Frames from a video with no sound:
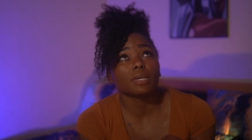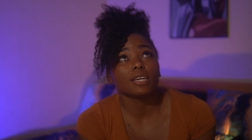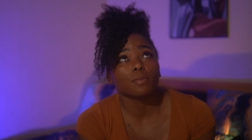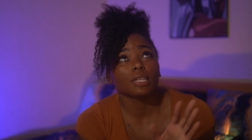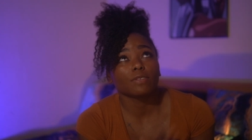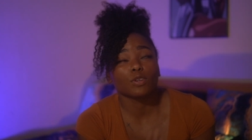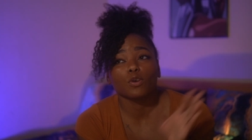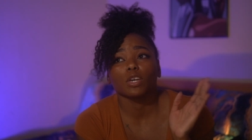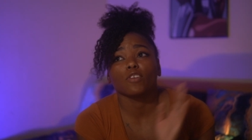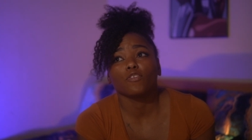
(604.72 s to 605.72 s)
me and Emma leave to
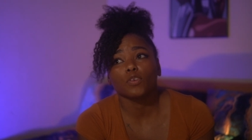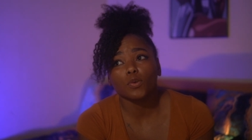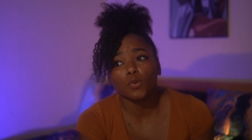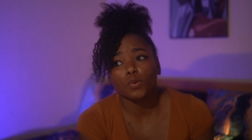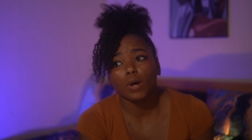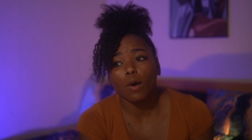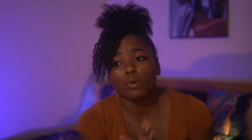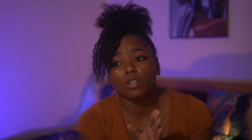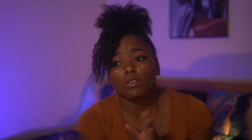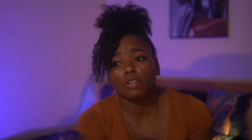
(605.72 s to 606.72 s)
go get food. I
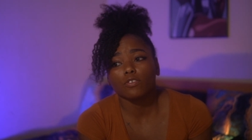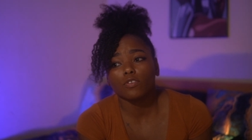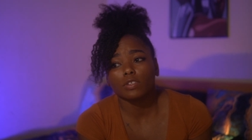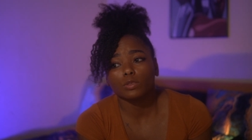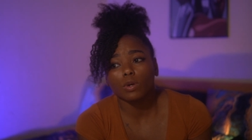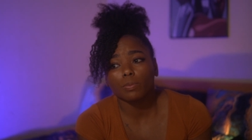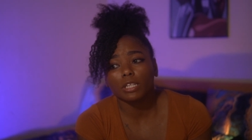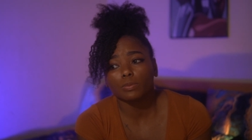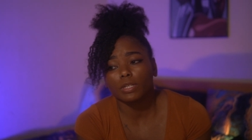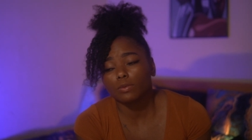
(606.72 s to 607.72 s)
wanted to go get food from this one
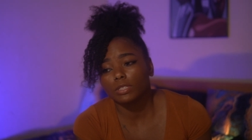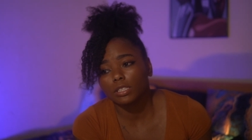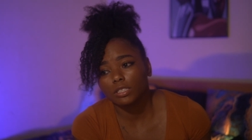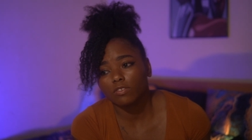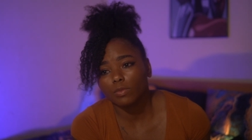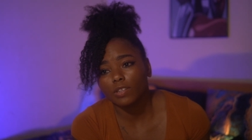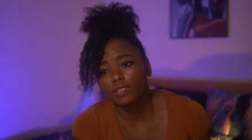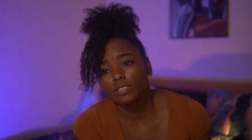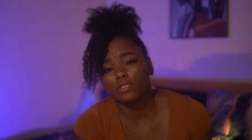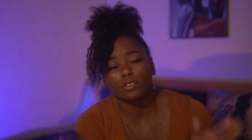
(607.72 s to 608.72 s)
place, but they was done serving
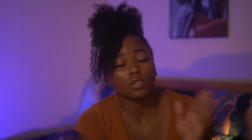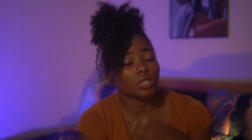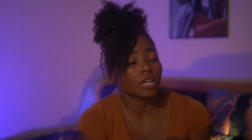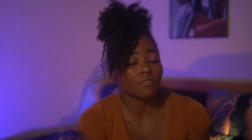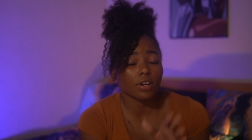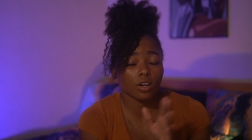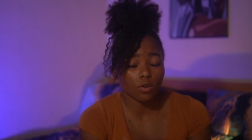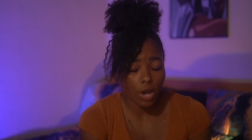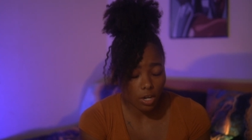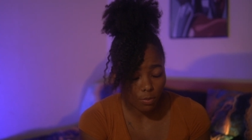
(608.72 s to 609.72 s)
breakfast food. So then I found a
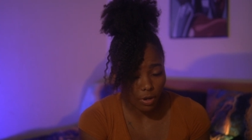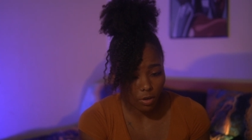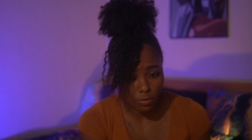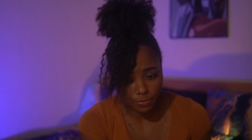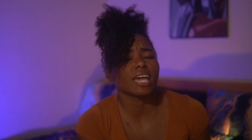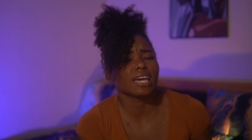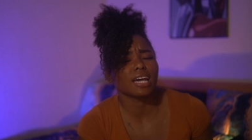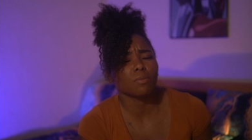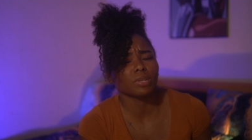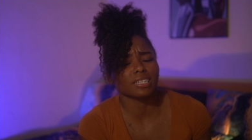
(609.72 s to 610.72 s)
Cracker Barrel, and
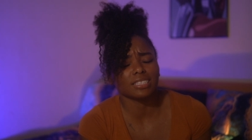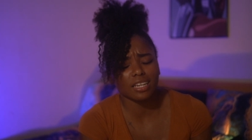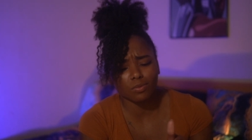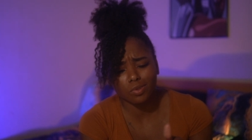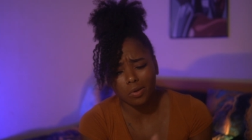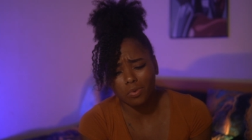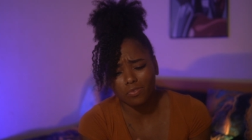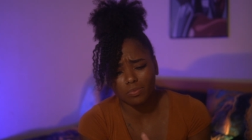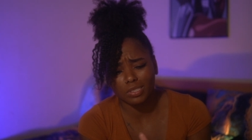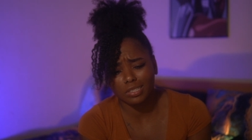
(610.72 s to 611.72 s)
I'm like, dang, what do I
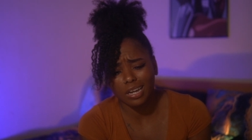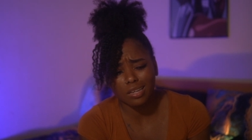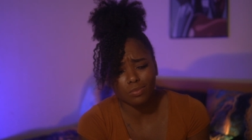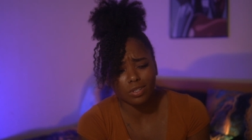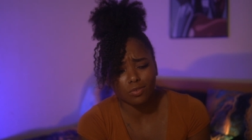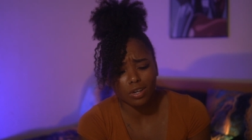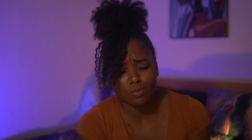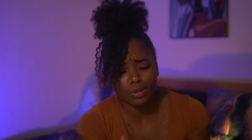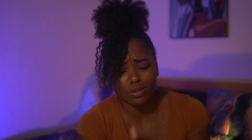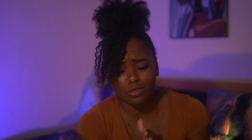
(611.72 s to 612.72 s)
want from here? I ain't been a Cracker
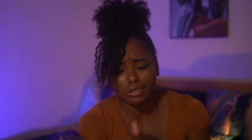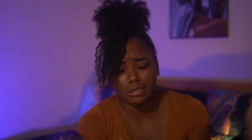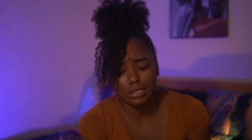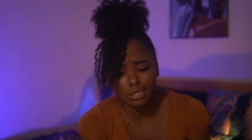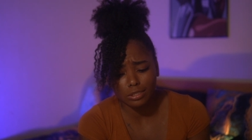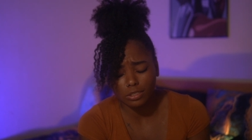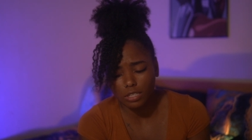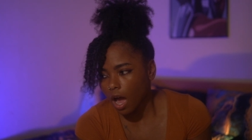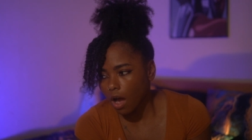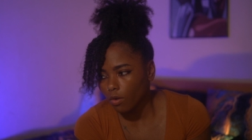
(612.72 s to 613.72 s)
Barrel in
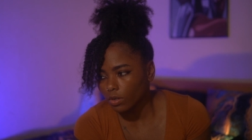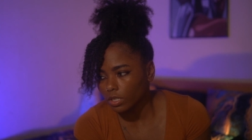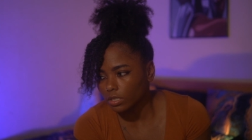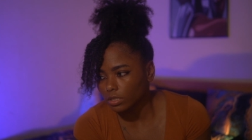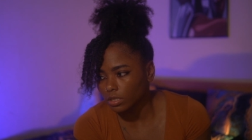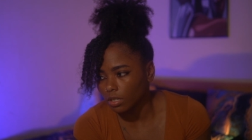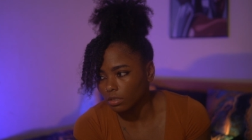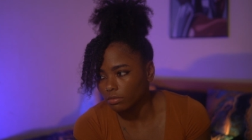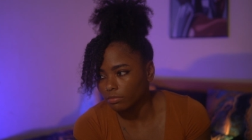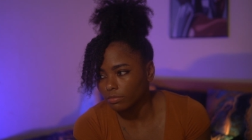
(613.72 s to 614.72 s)
years. I ordered
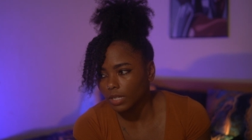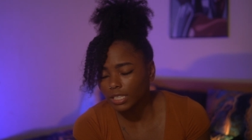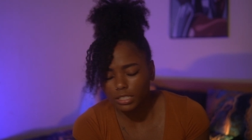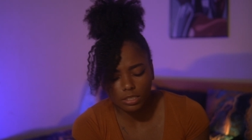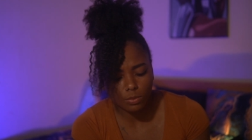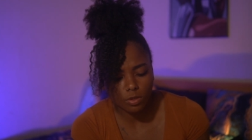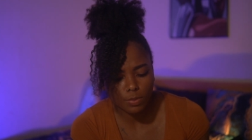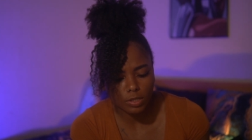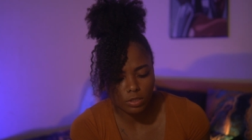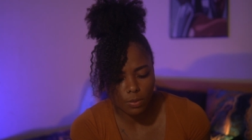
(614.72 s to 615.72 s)
some. I see someone on
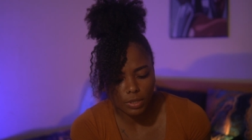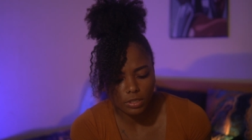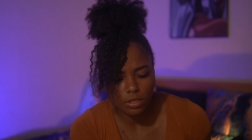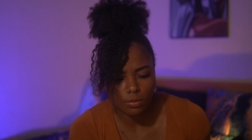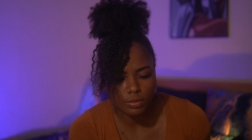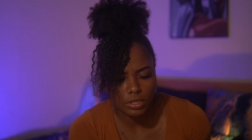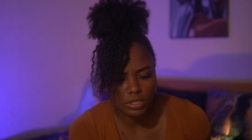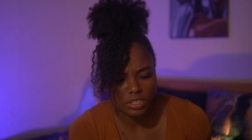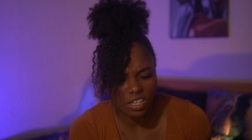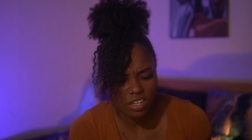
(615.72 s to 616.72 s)
the menu talking about some
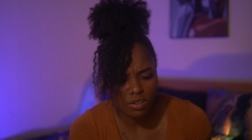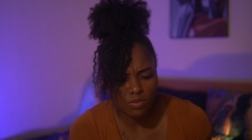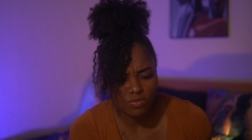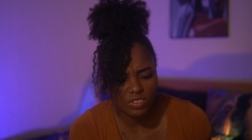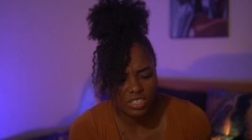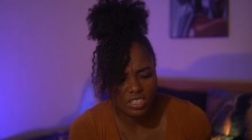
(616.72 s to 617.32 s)
stuff